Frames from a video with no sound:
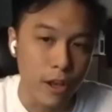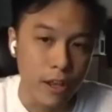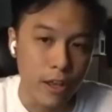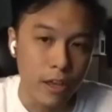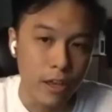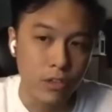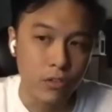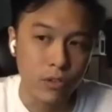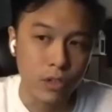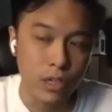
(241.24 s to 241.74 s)

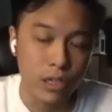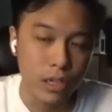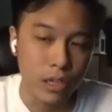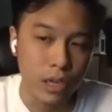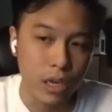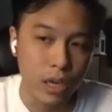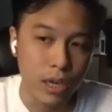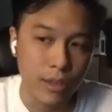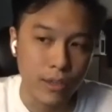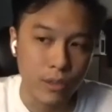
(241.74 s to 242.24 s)
it's really a
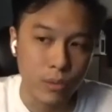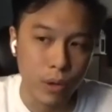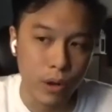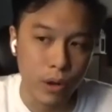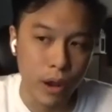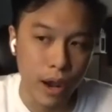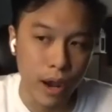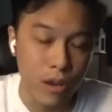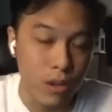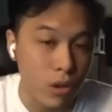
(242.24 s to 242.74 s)
case
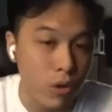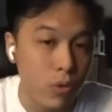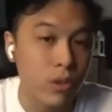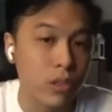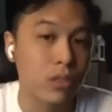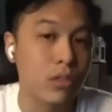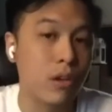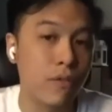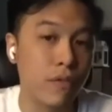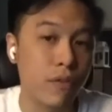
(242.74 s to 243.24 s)
where I know
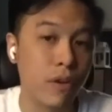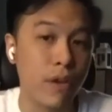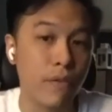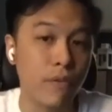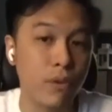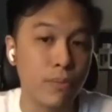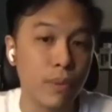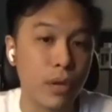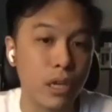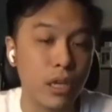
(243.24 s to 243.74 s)
it's not for
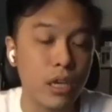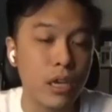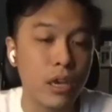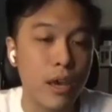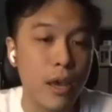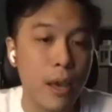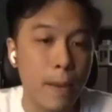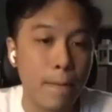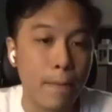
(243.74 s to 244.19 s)
everybody,